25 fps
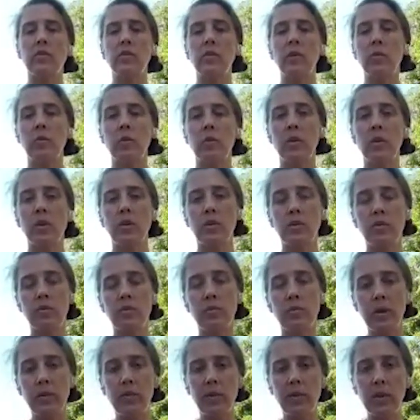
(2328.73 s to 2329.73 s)

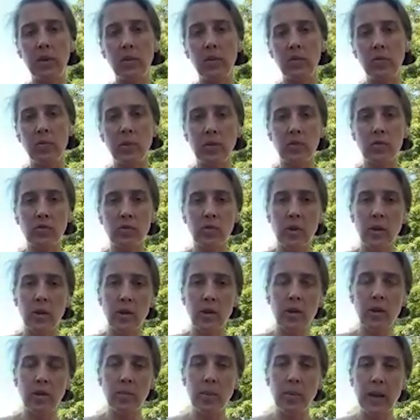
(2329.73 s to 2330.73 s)
someone maybe you feel
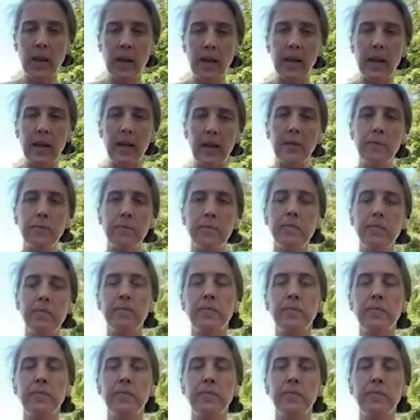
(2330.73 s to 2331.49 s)
triggered by.